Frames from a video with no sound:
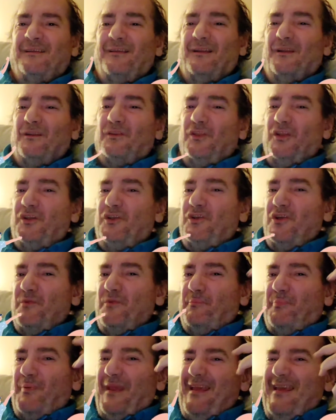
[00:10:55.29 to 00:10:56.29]
Now, it could
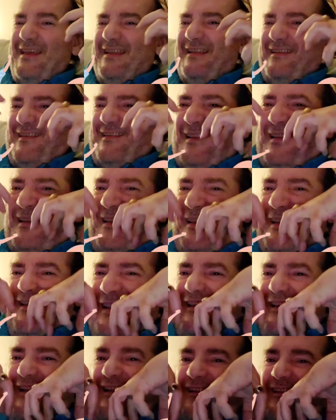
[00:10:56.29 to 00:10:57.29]
have bent
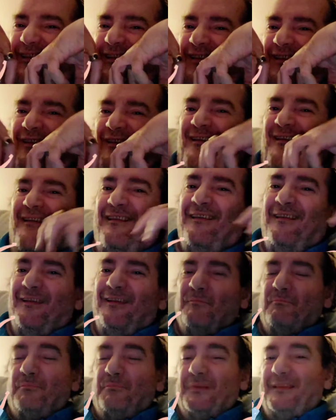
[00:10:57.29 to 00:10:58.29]
in.
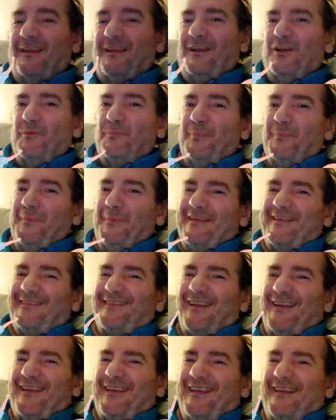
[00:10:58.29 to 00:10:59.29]
But then it'd be
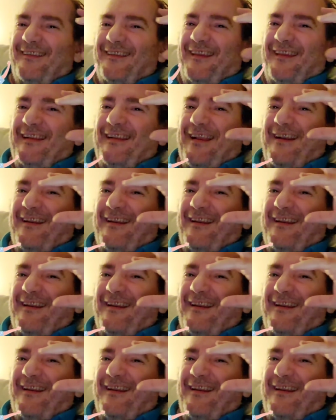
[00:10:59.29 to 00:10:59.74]
sucking light